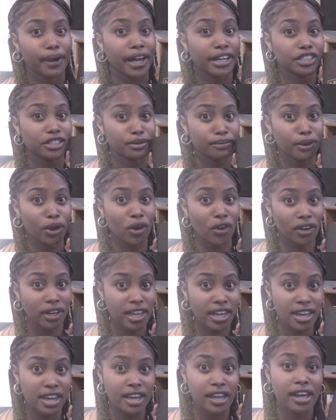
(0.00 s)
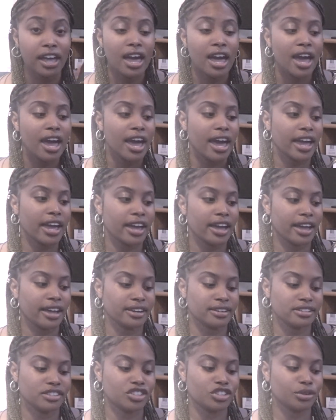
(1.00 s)
by Jemal King.
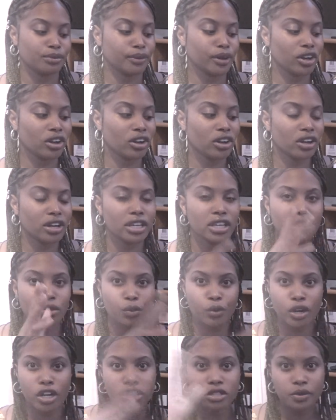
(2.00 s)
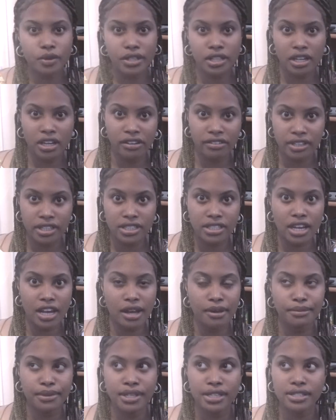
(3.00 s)
And Jemal, he works with Eric
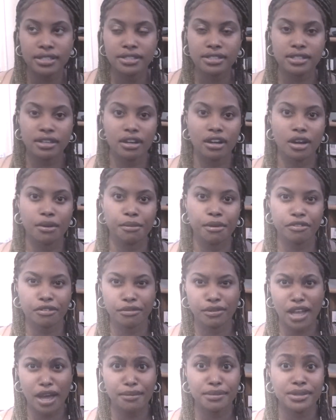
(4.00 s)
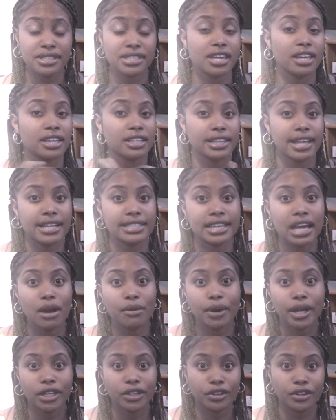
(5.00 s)
Thomas. If I'm not mistaken, that's how
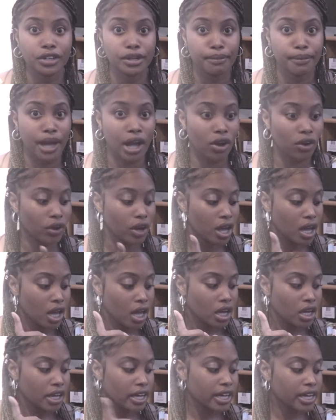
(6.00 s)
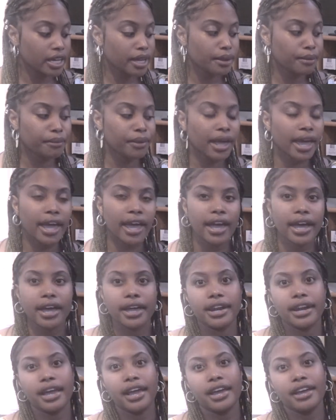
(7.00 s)
I learned about him.
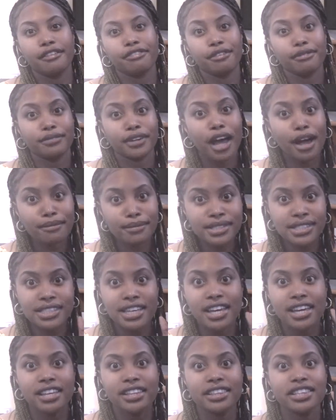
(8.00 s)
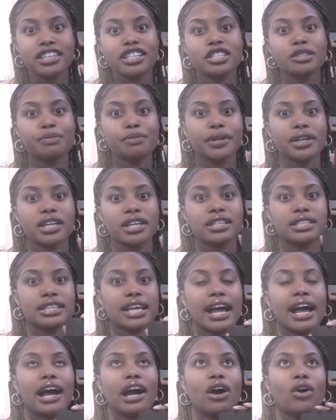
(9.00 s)
And if I'm not mistaken, this book is
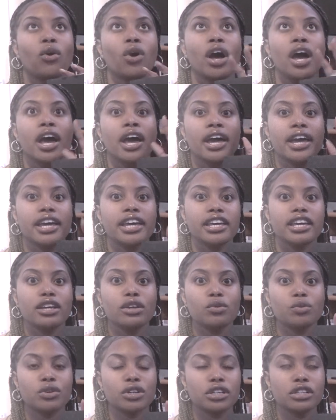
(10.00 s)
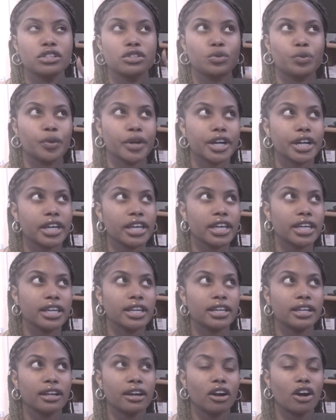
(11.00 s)
how he was
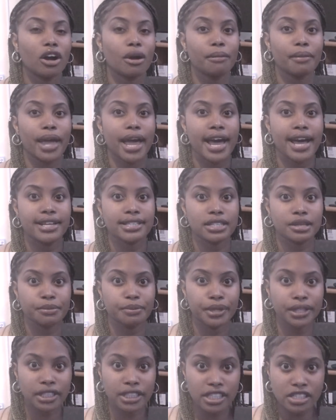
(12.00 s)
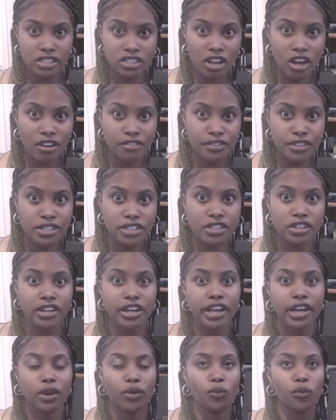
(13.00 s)
working as a police officer.
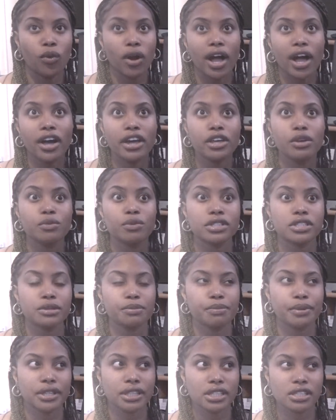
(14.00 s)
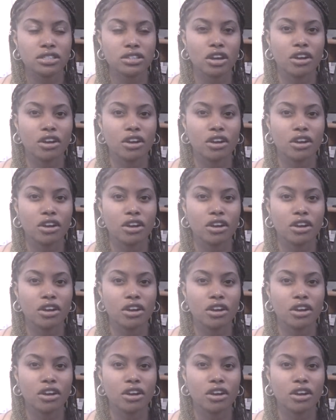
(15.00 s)
And while he was a police